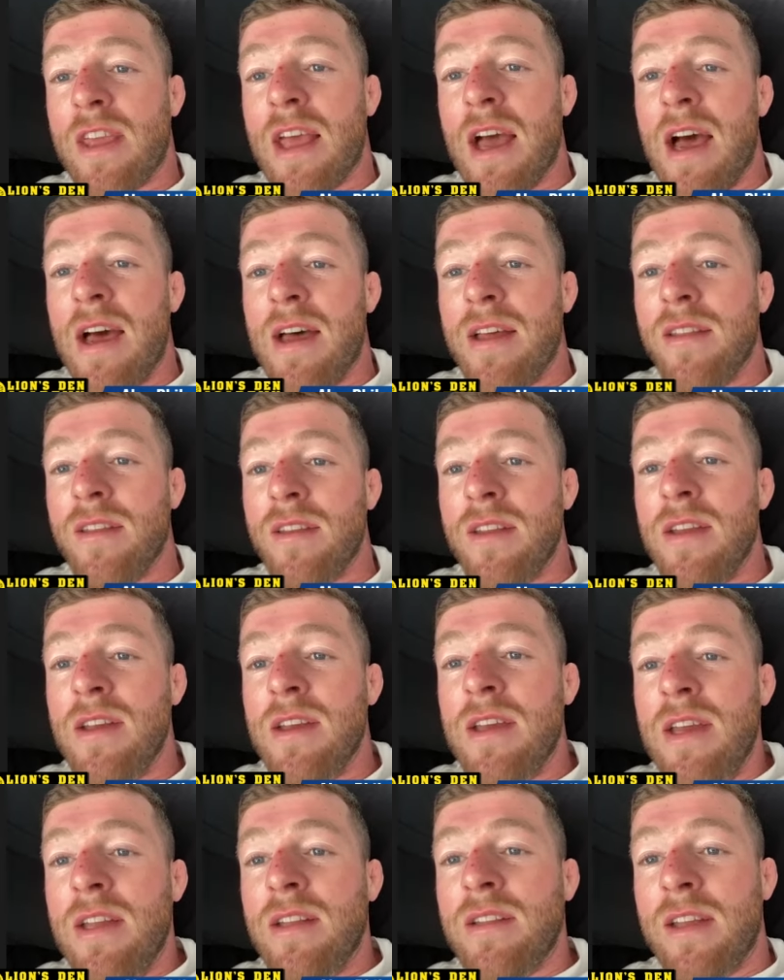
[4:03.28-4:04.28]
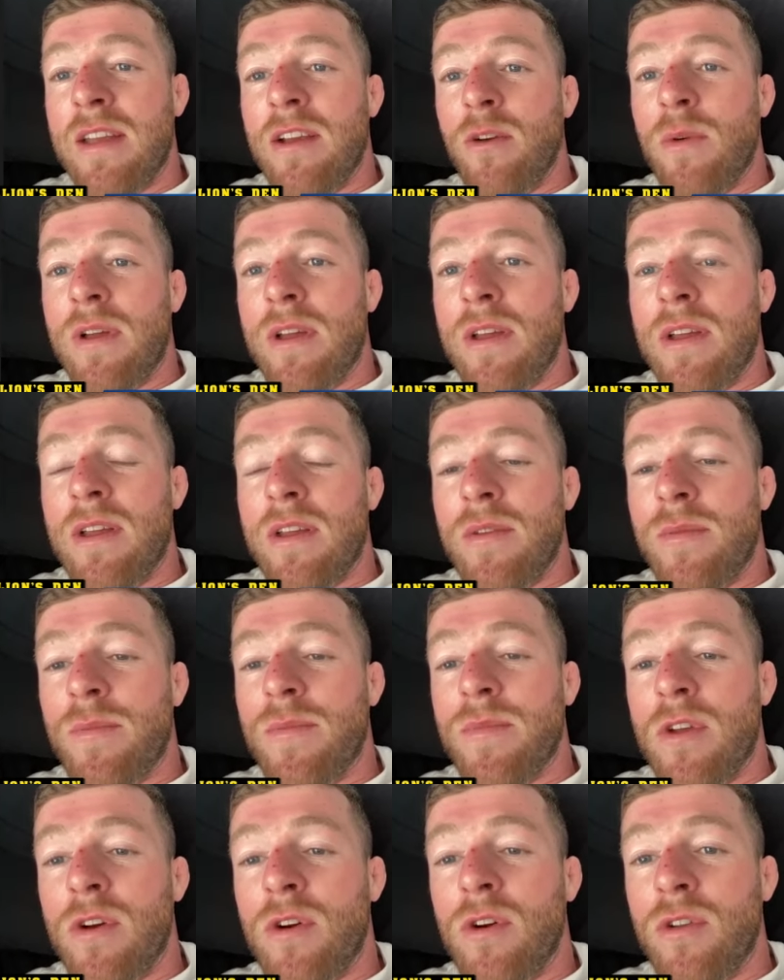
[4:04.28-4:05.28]
he can, feel uh, you
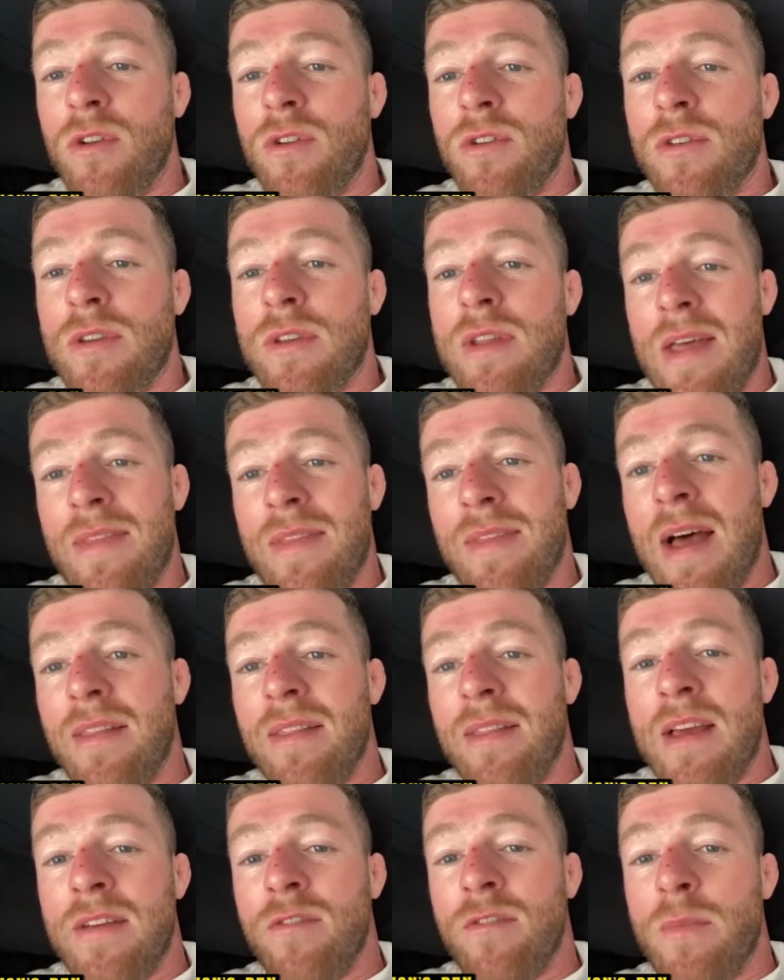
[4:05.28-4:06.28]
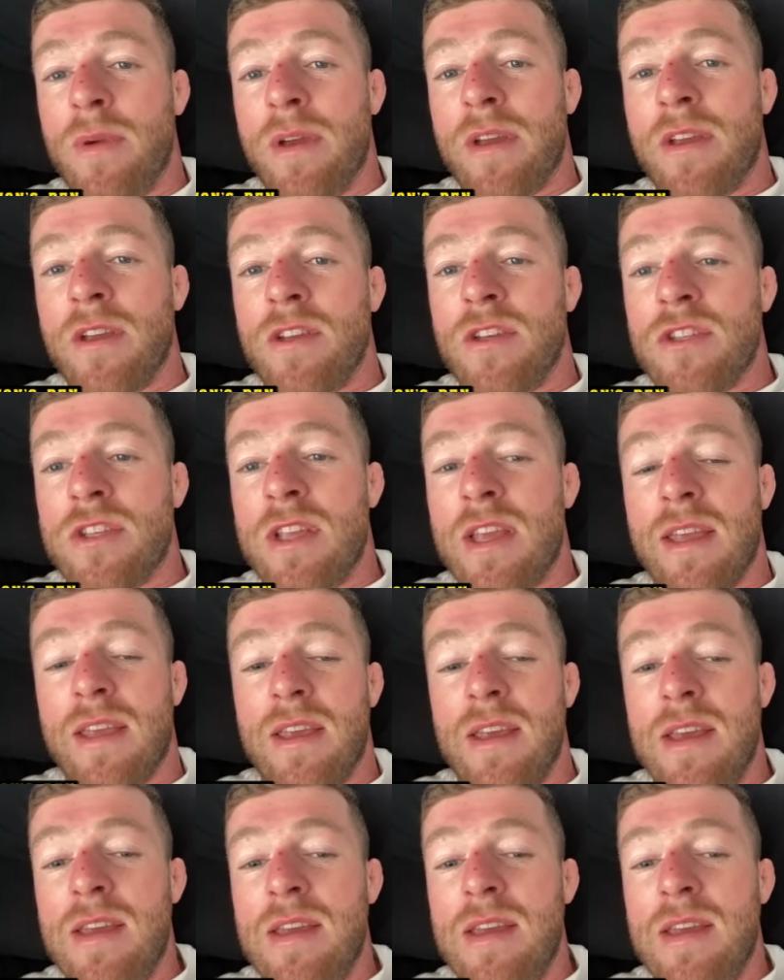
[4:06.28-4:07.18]
know at that level because like